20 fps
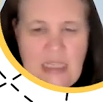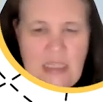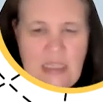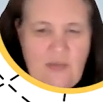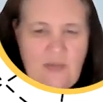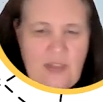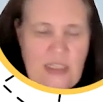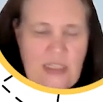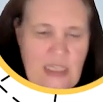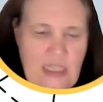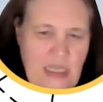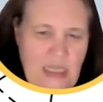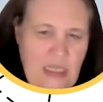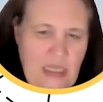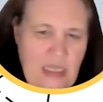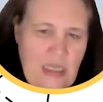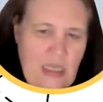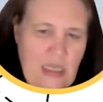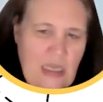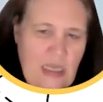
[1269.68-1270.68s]
activity.
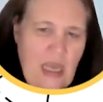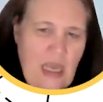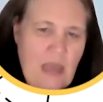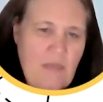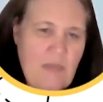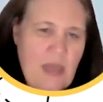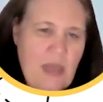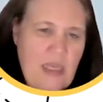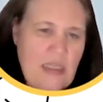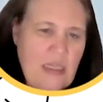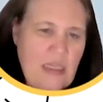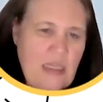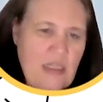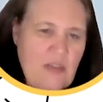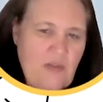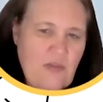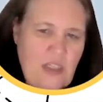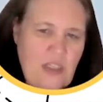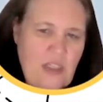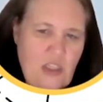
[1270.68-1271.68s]
Game-based
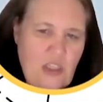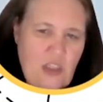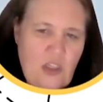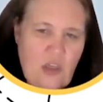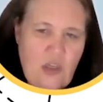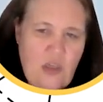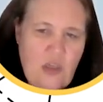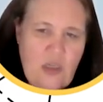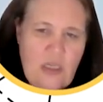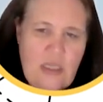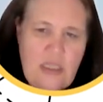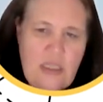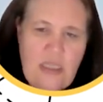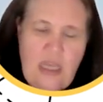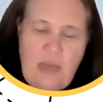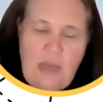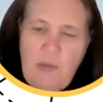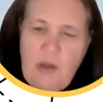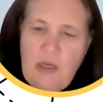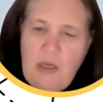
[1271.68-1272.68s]
activity. So you're going to
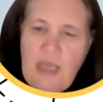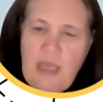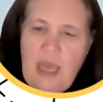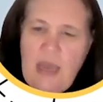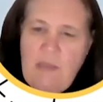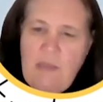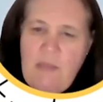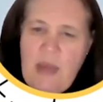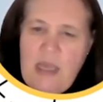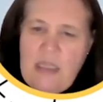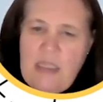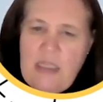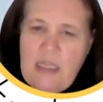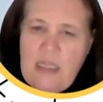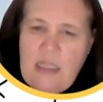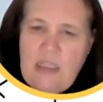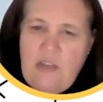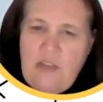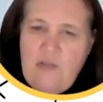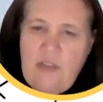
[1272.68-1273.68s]
tap on game-based
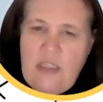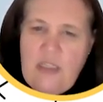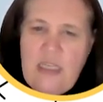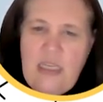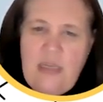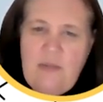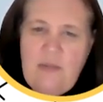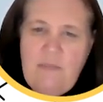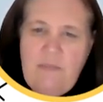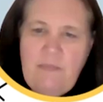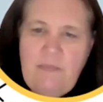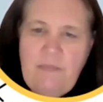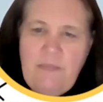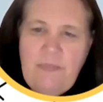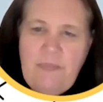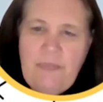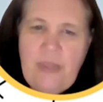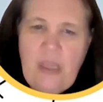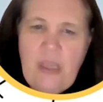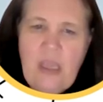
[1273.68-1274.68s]
activity.
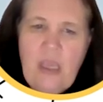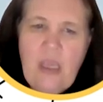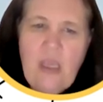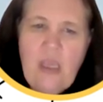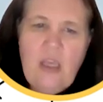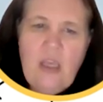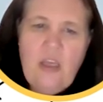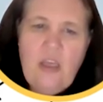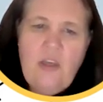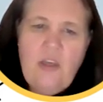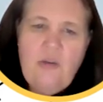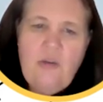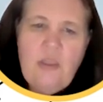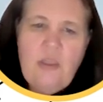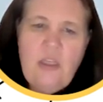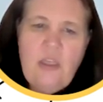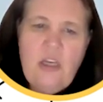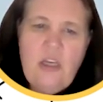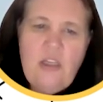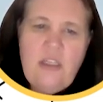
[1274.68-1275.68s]
You will
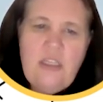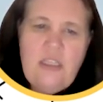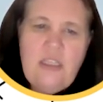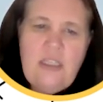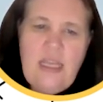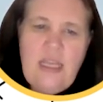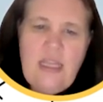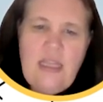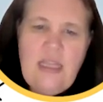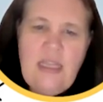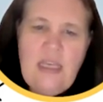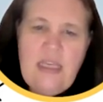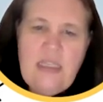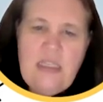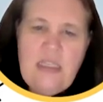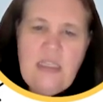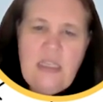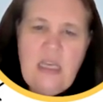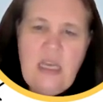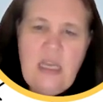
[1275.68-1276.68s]
notice that
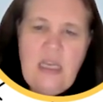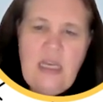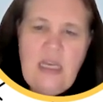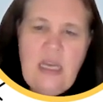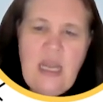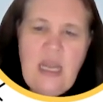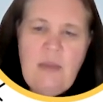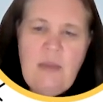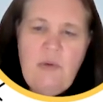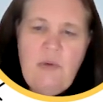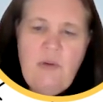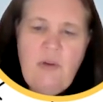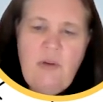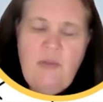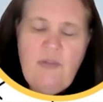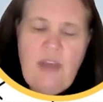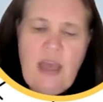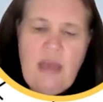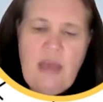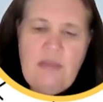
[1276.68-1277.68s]
there's a number
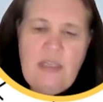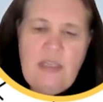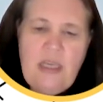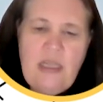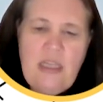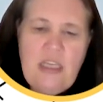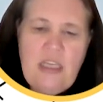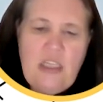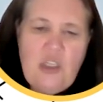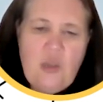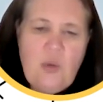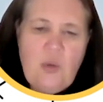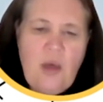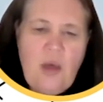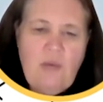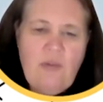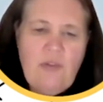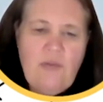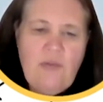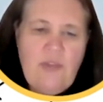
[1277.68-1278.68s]
of games here. There's
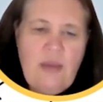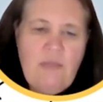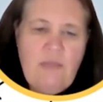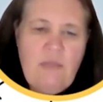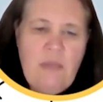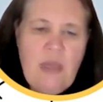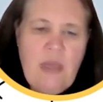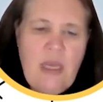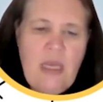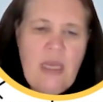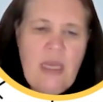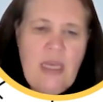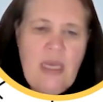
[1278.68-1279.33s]
12 of them.